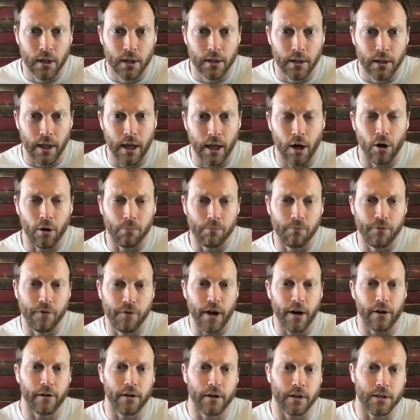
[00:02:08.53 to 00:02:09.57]
They help
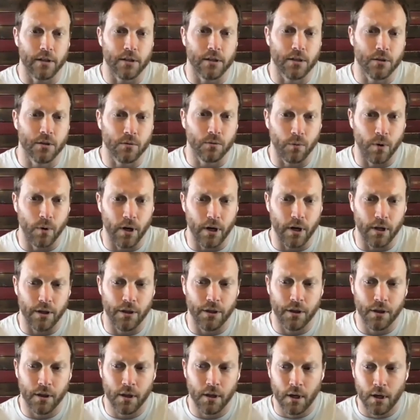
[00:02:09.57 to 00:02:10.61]
veterans
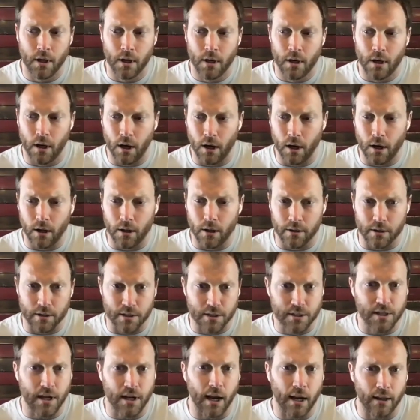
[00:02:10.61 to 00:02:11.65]
with uh, the
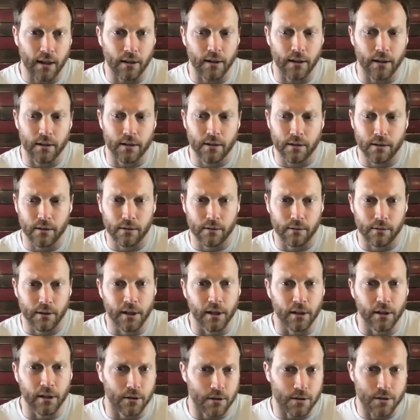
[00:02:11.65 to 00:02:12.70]
silent
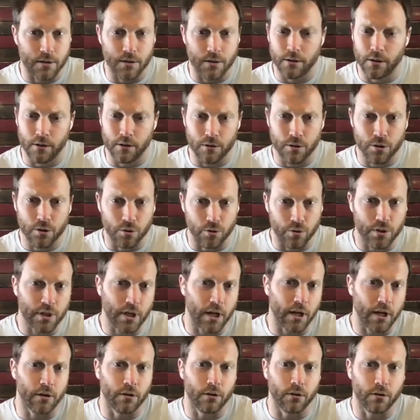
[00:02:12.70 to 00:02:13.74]
killers, you know,
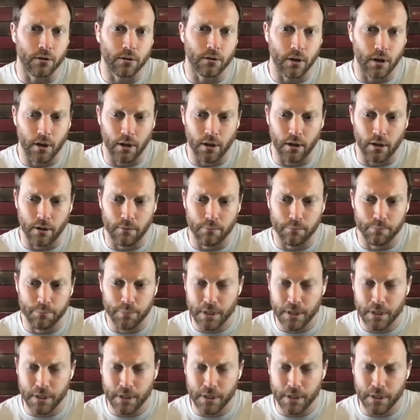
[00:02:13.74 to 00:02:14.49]
suicidal uh,